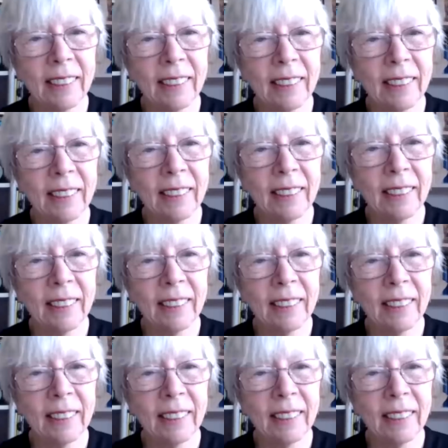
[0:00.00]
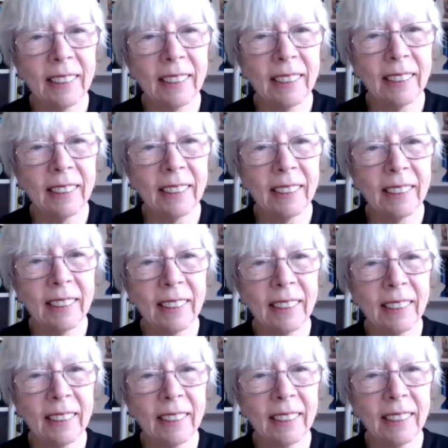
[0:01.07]

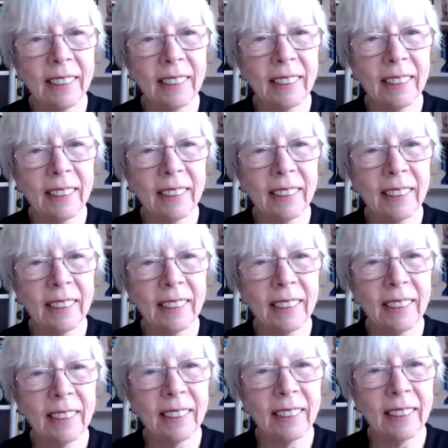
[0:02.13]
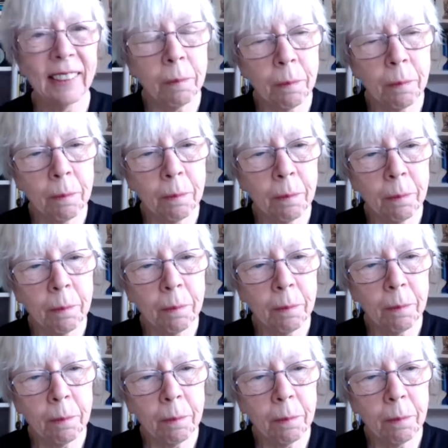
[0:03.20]

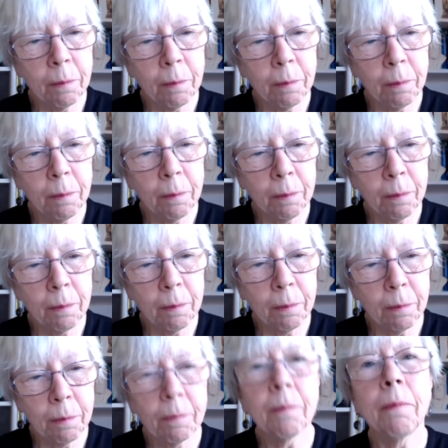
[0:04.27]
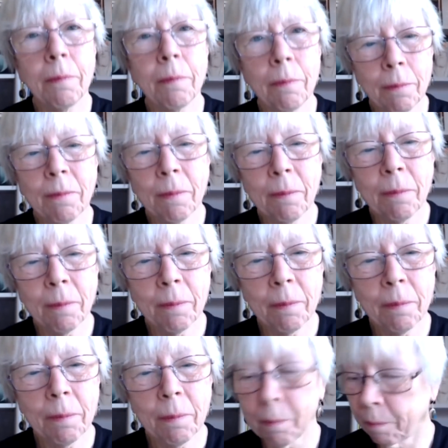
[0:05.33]

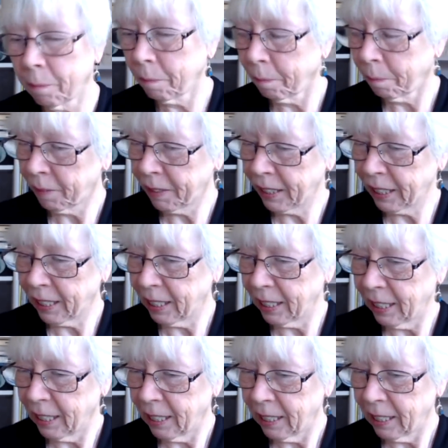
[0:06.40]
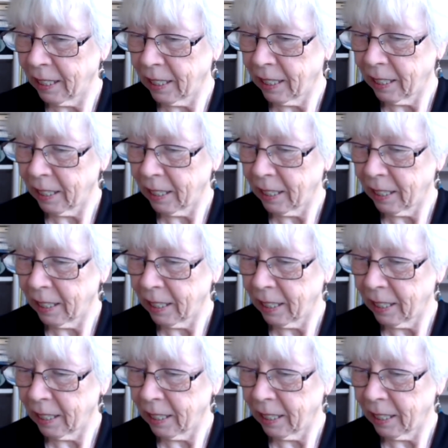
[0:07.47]
(not speaking)